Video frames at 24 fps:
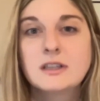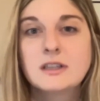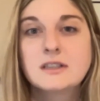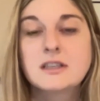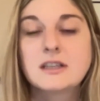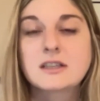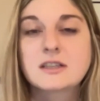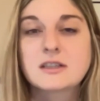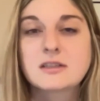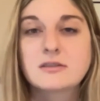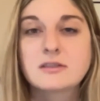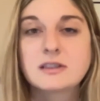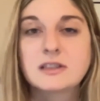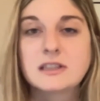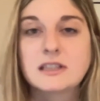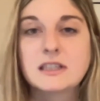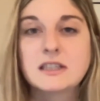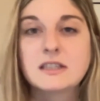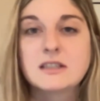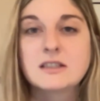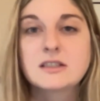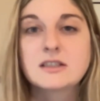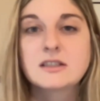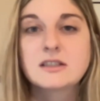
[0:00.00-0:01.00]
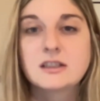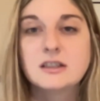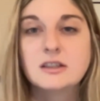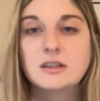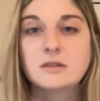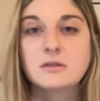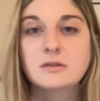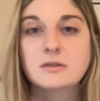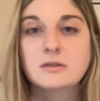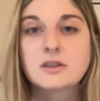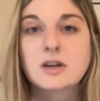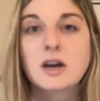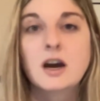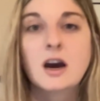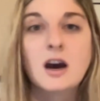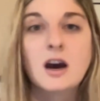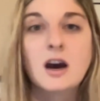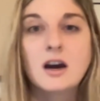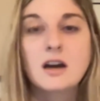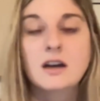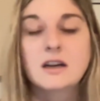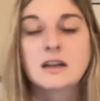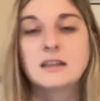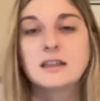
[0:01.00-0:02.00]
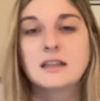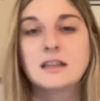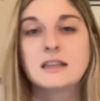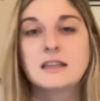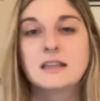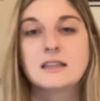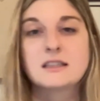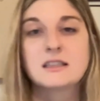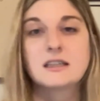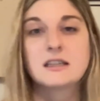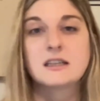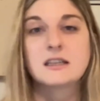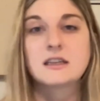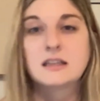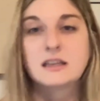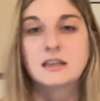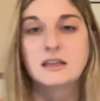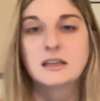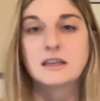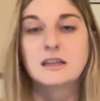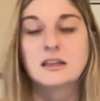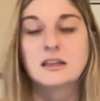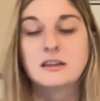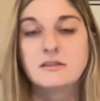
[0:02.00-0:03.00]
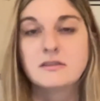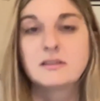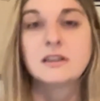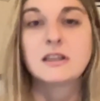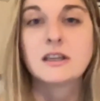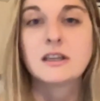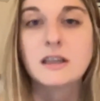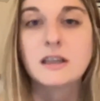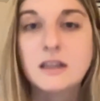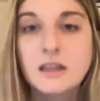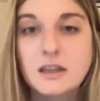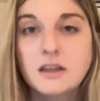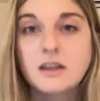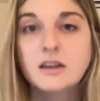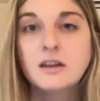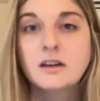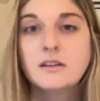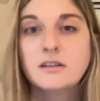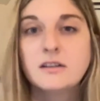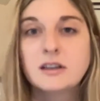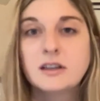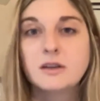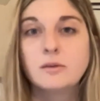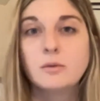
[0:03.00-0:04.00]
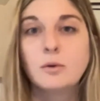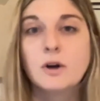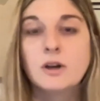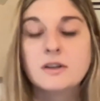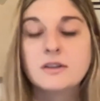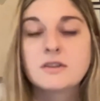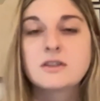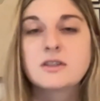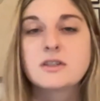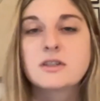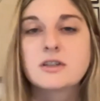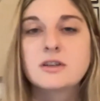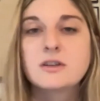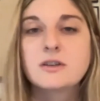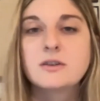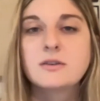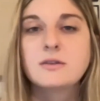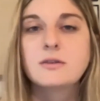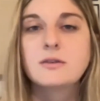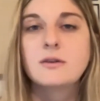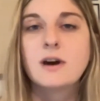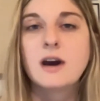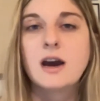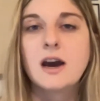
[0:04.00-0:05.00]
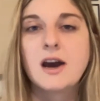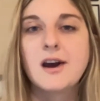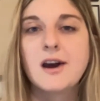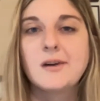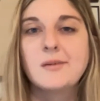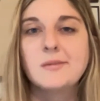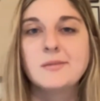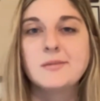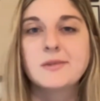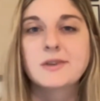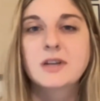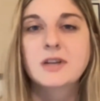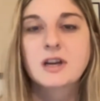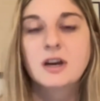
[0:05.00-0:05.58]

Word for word: doesn't really, you know, talk unless he, he really really wants to, um,